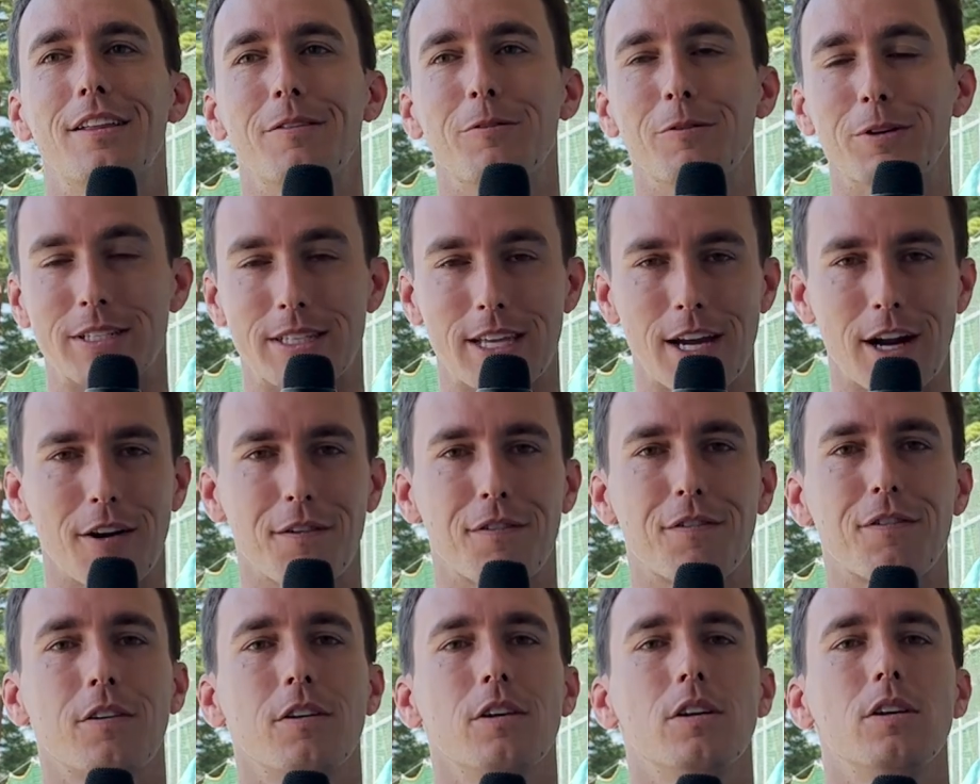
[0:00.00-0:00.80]
was there
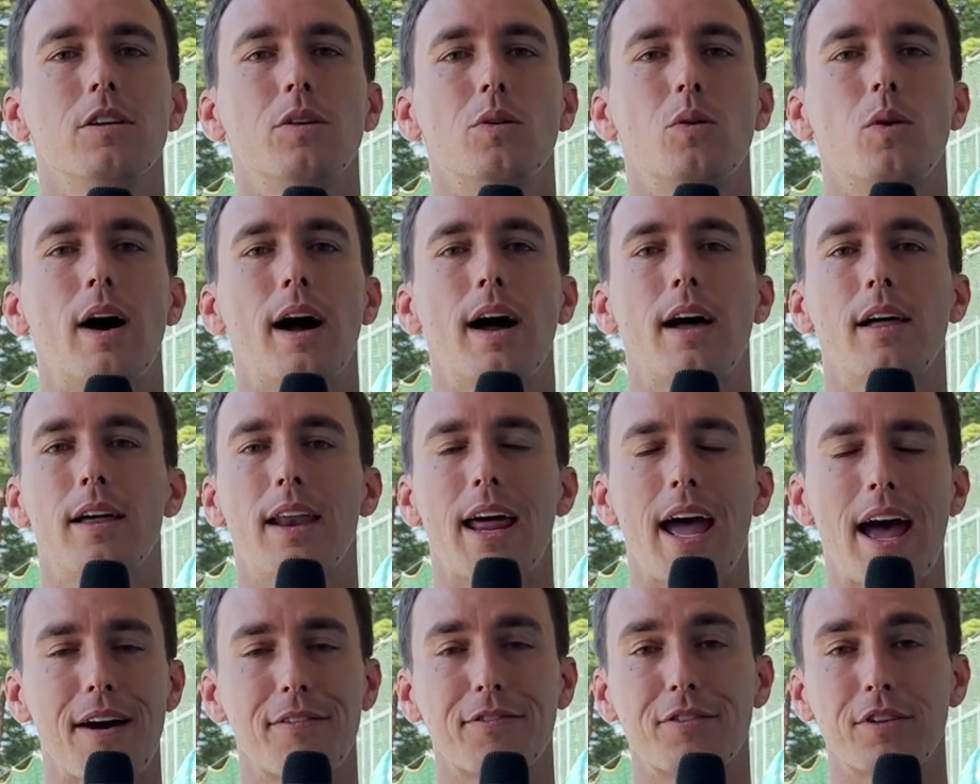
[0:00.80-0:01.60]
for a little while.
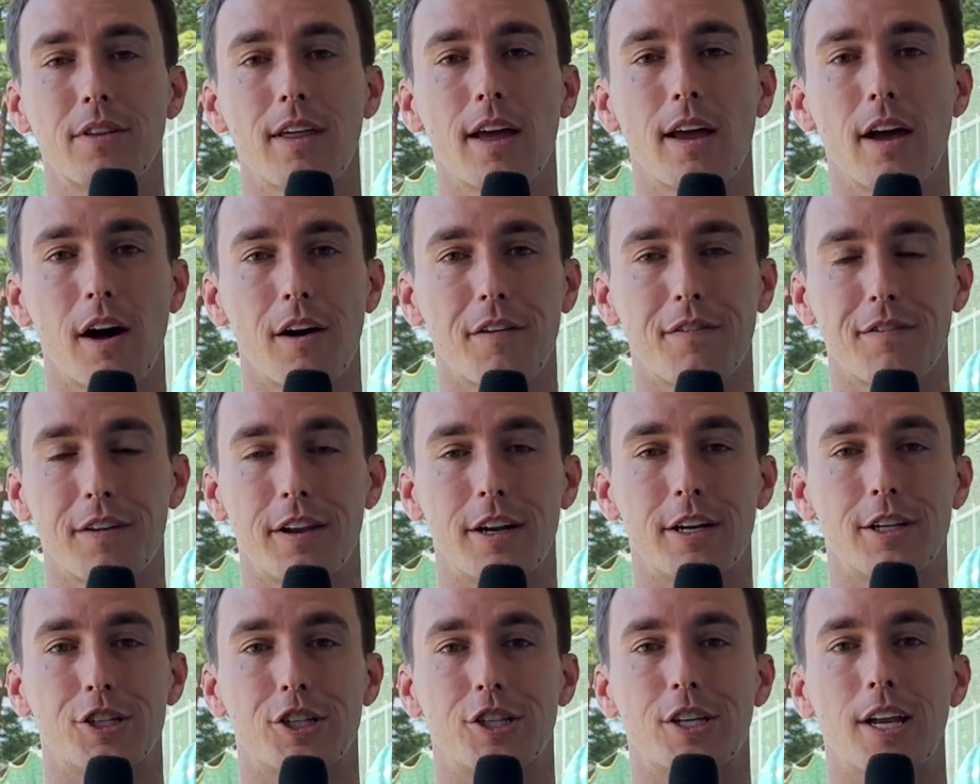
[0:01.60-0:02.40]
And after they all
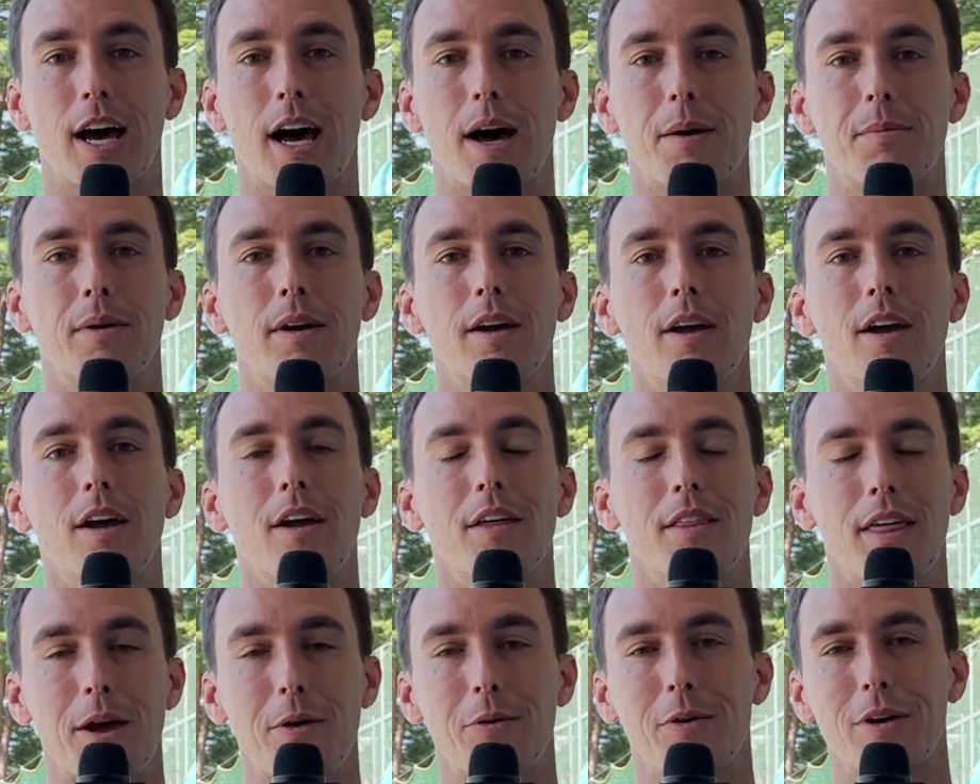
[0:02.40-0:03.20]
finished up,
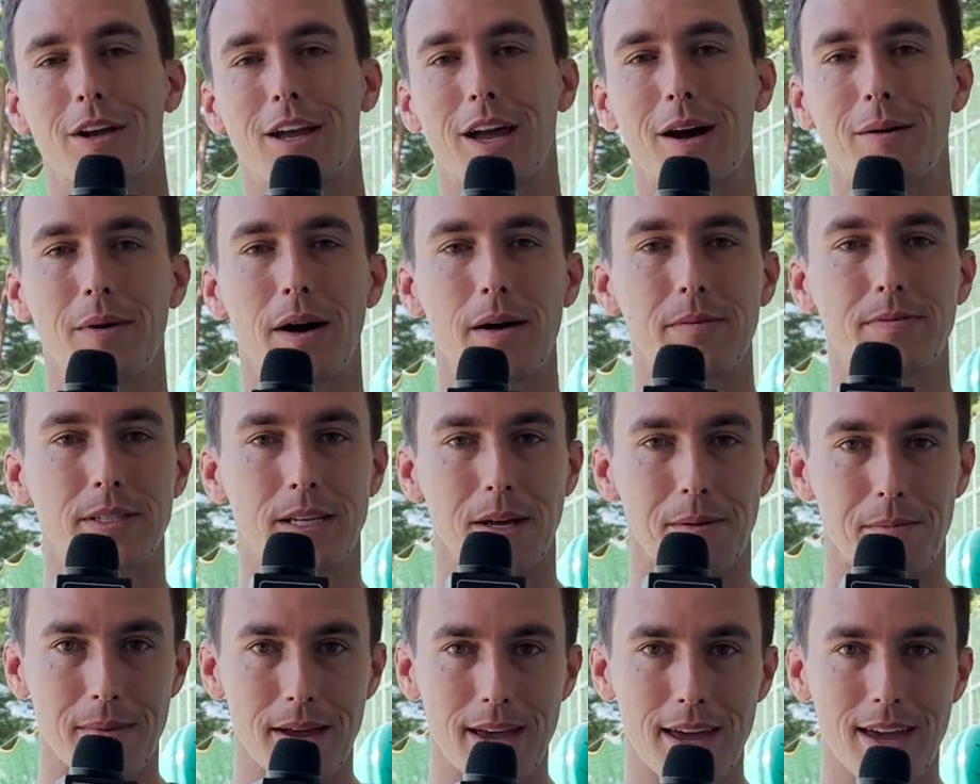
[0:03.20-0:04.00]
they would come up
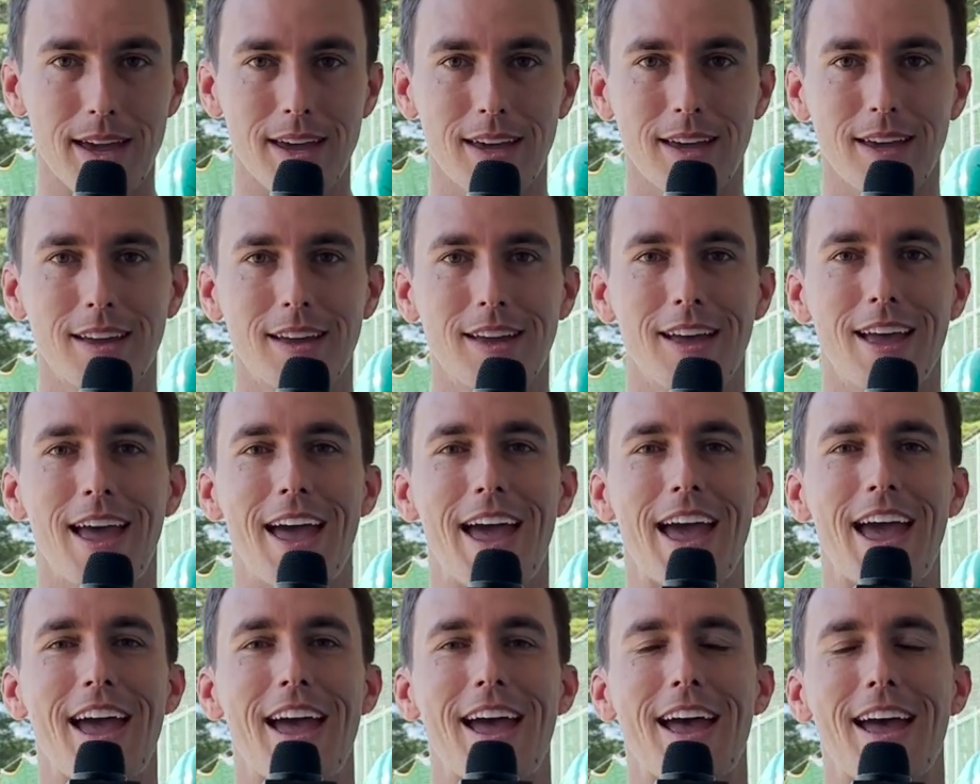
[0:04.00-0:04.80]
to me
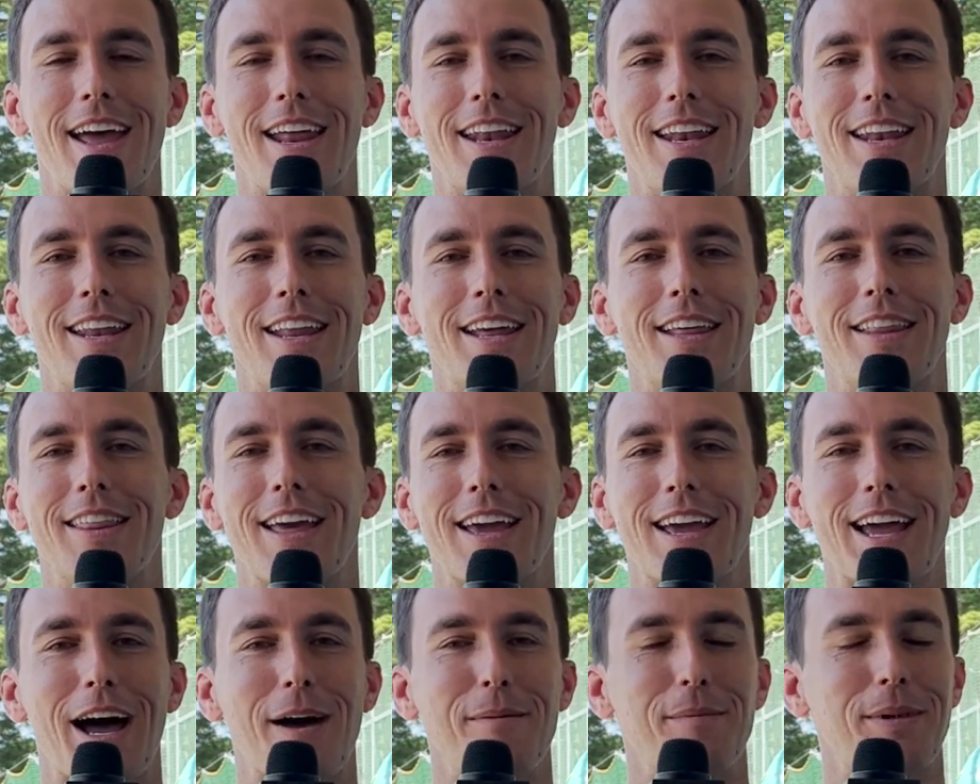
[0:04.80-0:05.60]
and
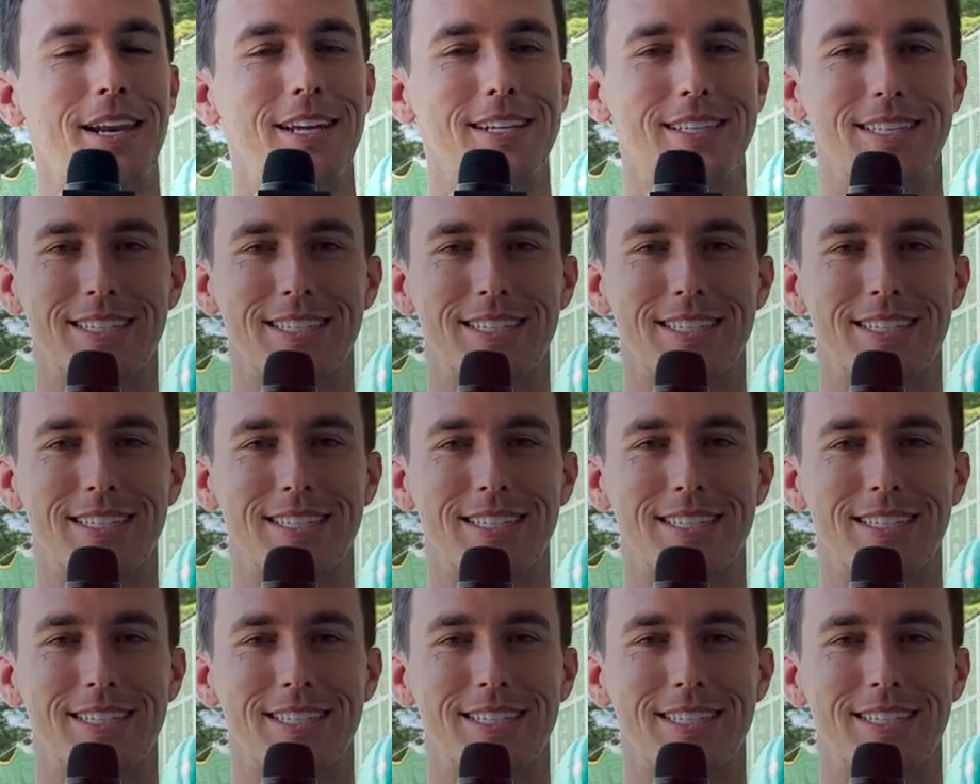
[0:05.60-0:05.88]
they got me to